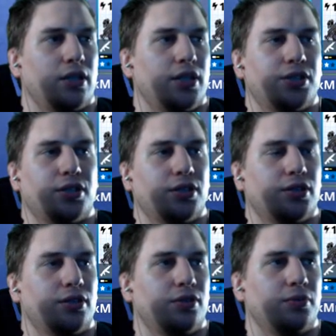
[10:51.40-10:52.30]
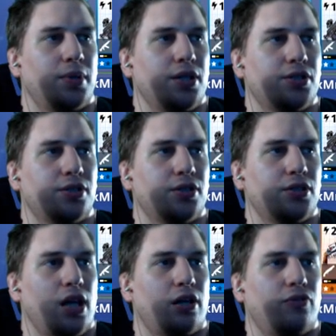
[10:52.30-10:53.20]
it's just too much to
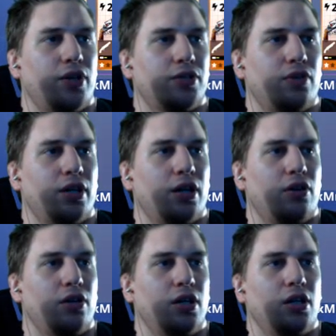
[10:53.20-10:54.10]
sacrifice right now.